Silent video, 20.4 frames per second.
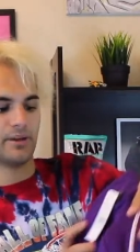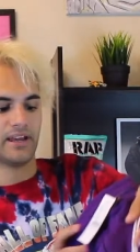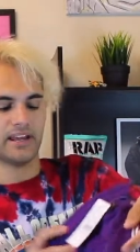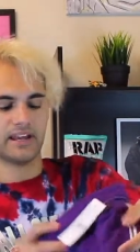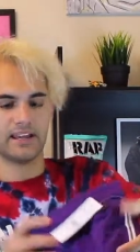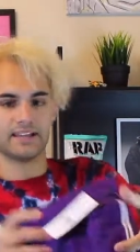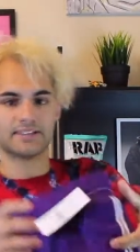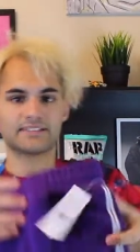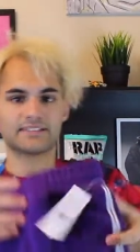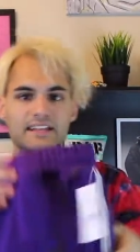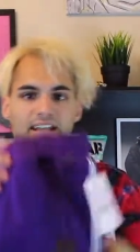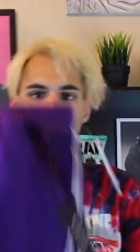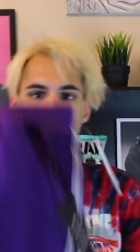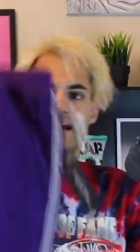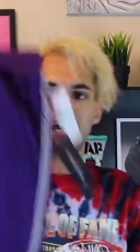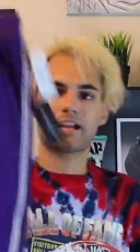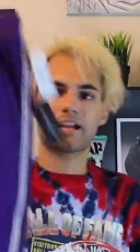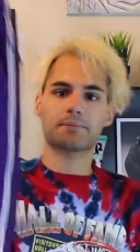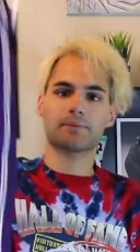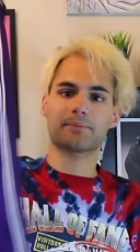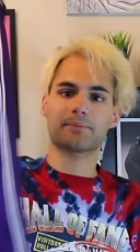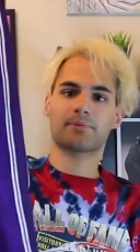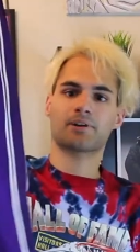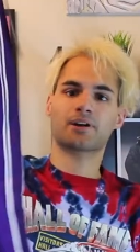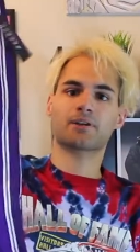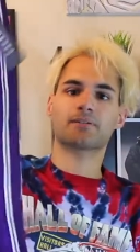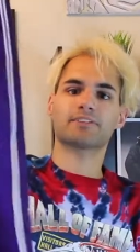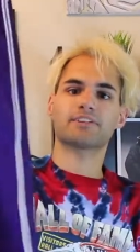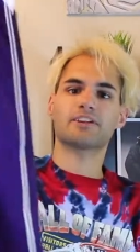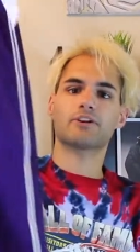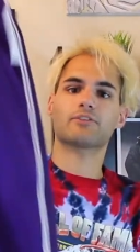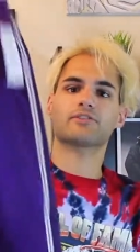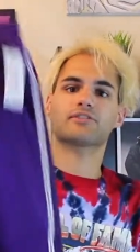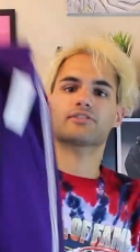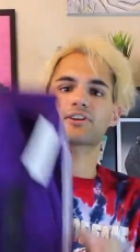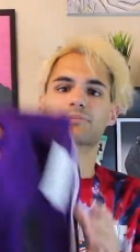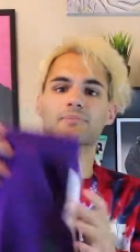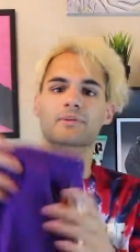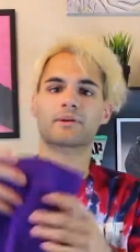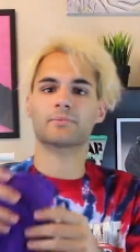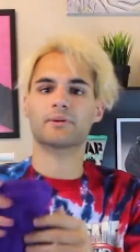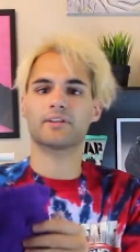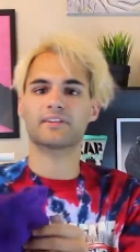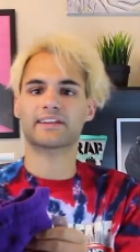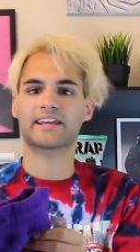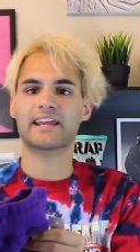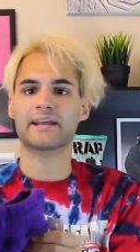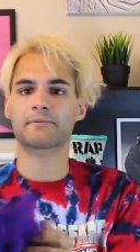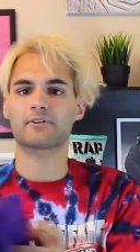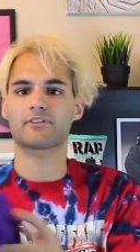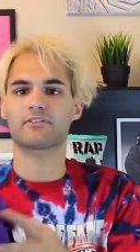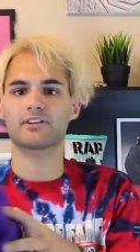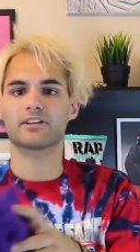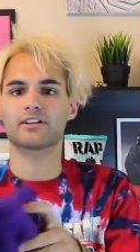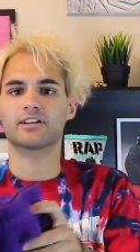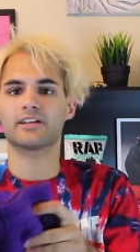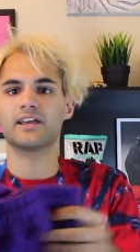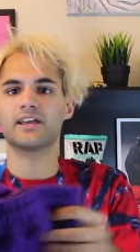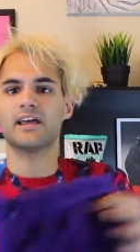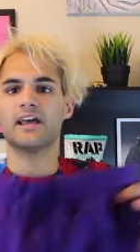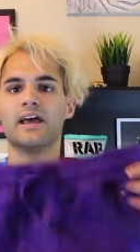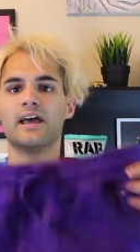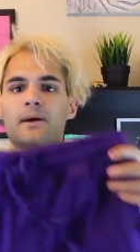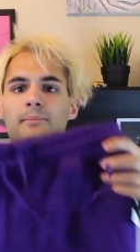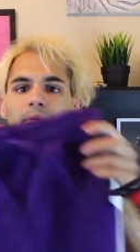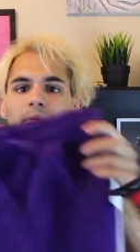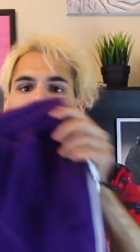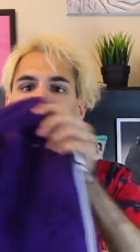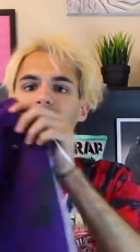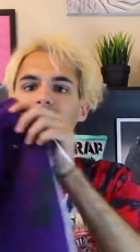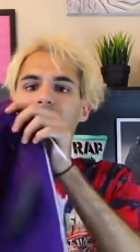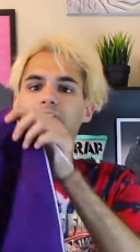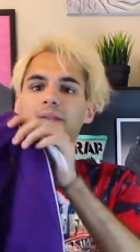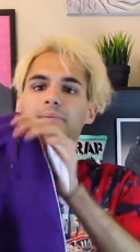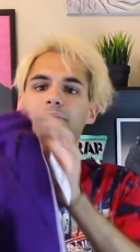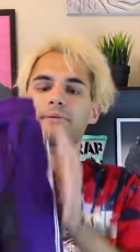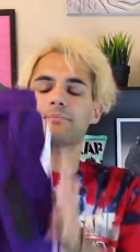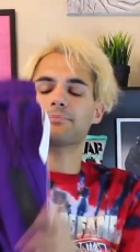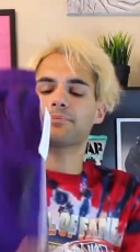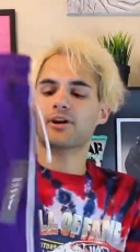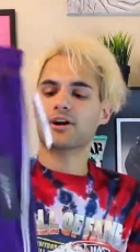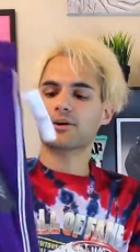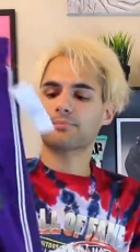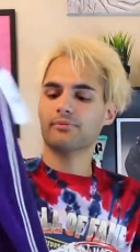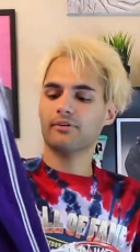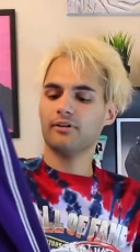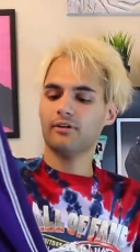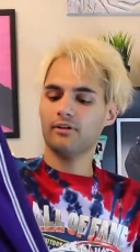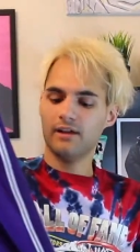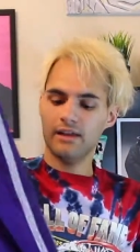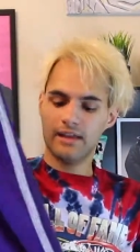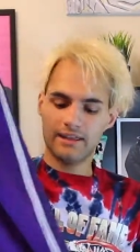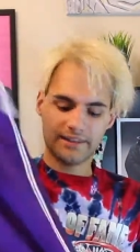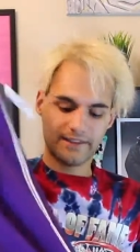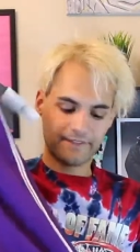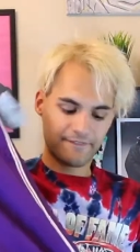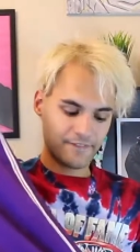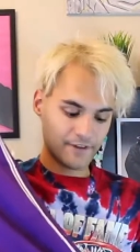Pants, and I got them in purple. They don't even look purple on the camera really. But I got them in purple. They